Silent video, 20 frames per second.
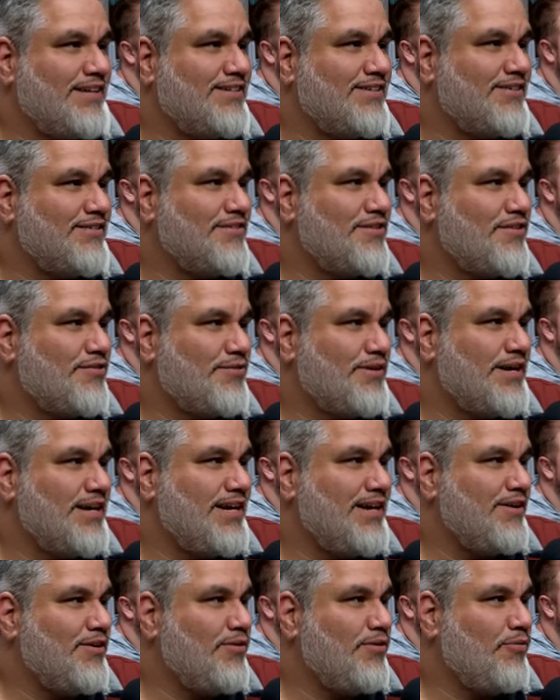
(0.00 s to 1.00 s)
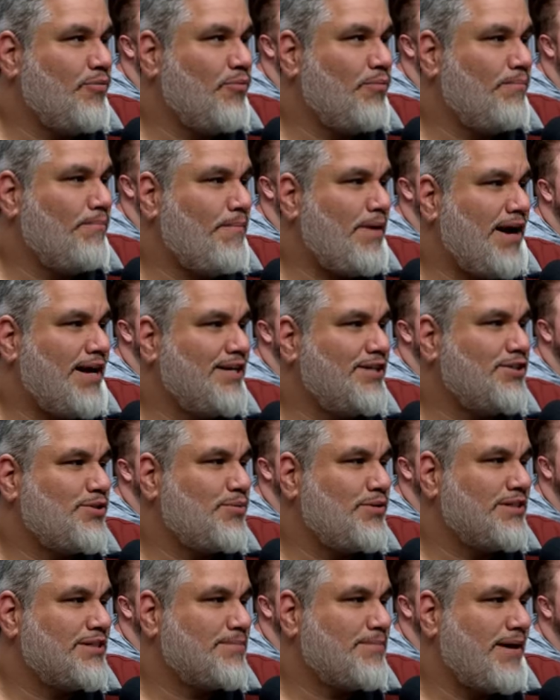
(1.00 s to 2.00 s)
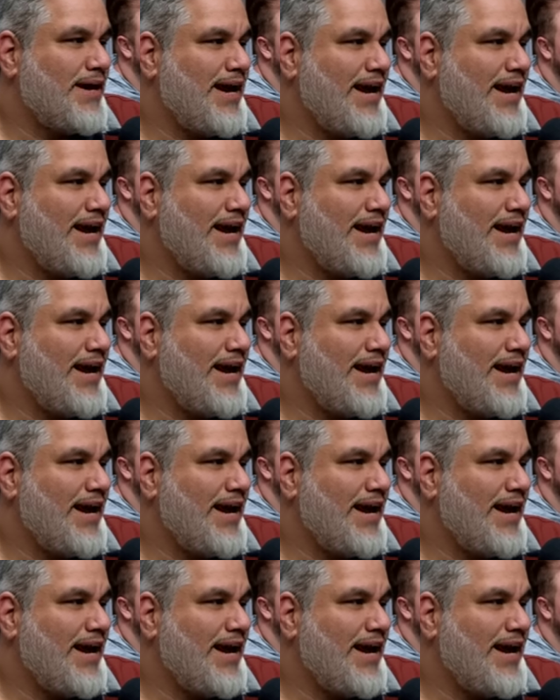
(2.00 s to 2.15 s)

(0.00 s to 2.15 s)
Turn three, Mind Twist My